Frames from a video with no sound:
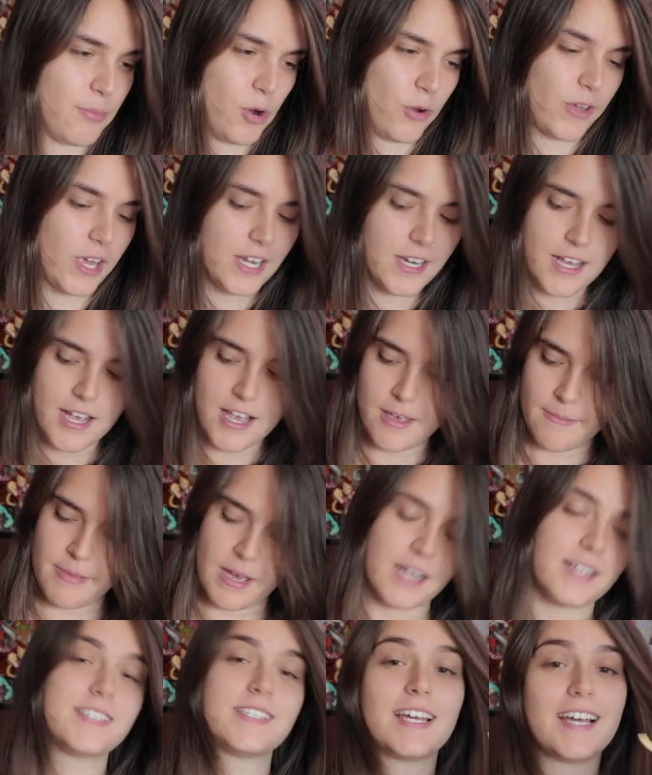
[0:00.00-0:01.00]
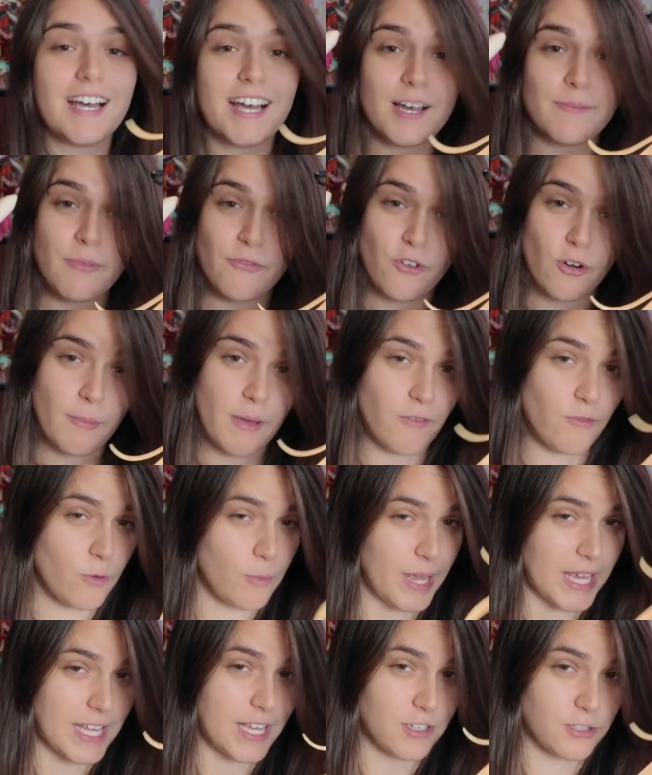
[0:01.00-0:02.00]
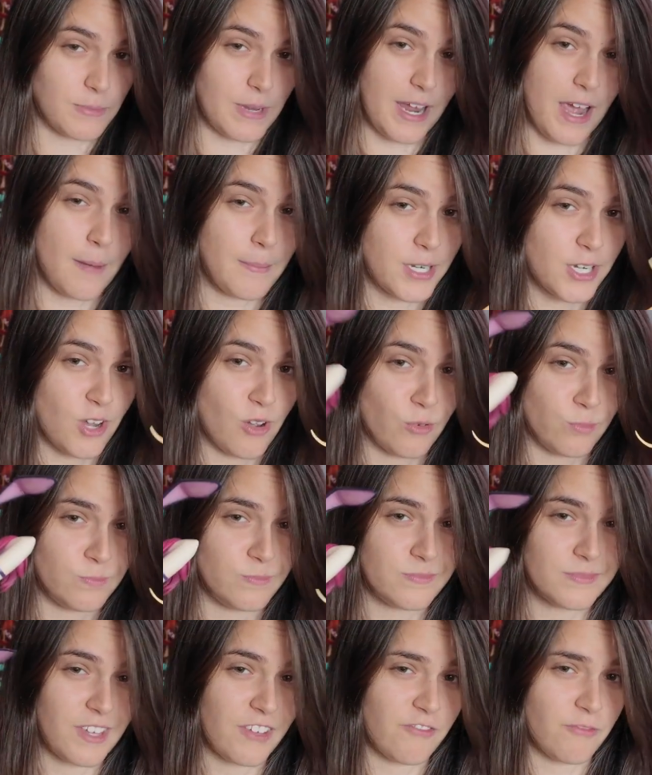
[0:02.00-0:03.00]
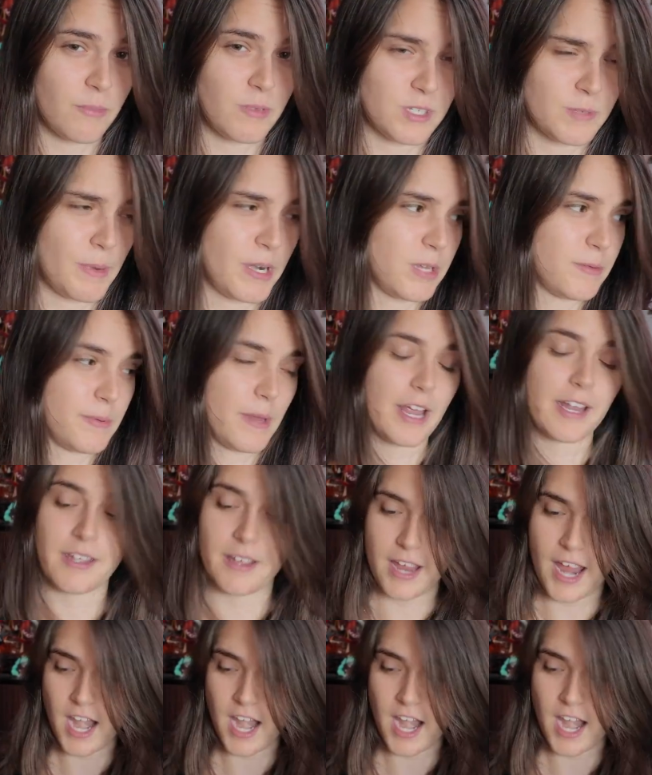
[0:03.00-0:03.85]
broken. But before my roommate kills me, I'm gonna go give him this bunny back.